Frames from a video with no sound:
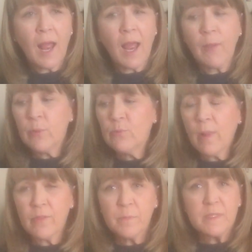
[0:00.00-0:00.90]
I would
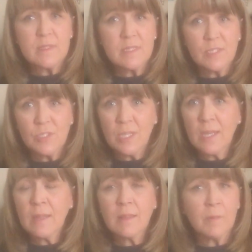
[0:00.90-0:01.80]
rather be
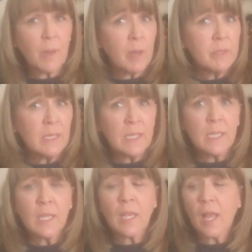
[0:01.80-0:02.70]
stitching than
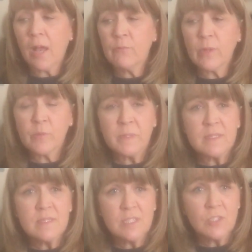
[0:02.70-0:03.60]
bobbinating. I'd rather be
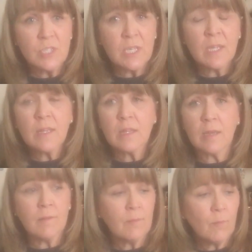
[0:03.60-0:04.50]
stitching
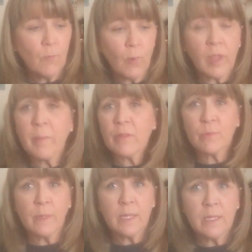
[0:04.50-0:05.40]
than worrying about
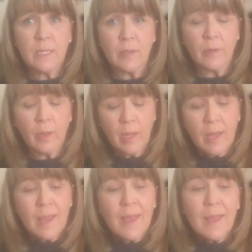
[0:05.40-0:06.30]
threading a needle.
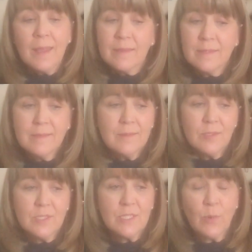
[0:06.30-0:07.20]

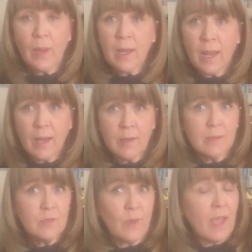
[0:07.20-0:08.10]
Do I
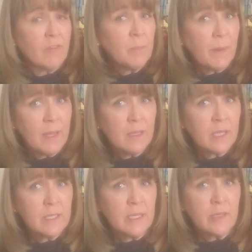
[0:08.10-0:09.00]
have to buy a
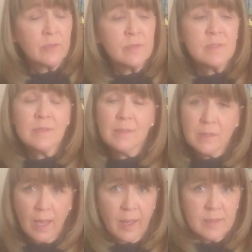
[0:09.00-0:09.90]
lot of needles?
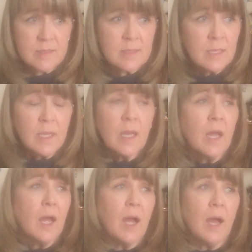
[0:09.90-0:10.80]
Yes.
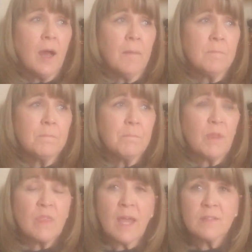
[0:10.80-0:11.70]

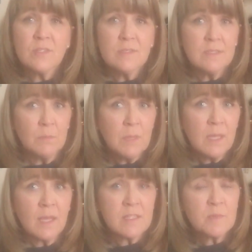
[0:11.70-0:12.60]
But that's, to
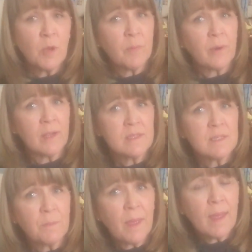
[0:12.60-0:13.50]
me, a small price
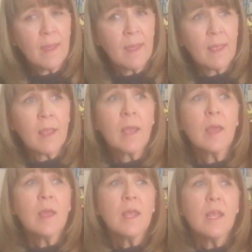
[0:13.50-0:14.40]
to pay
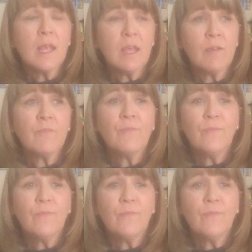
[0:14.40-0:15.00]
if